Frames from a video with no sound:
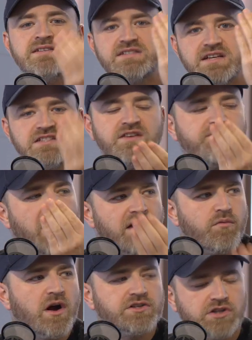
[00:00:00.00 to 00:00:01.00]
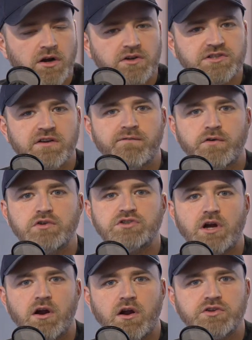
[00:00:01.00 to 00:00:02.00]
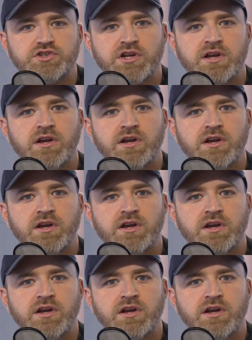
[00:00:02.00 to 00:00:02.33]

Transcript: sixty-five watt charging, full charge,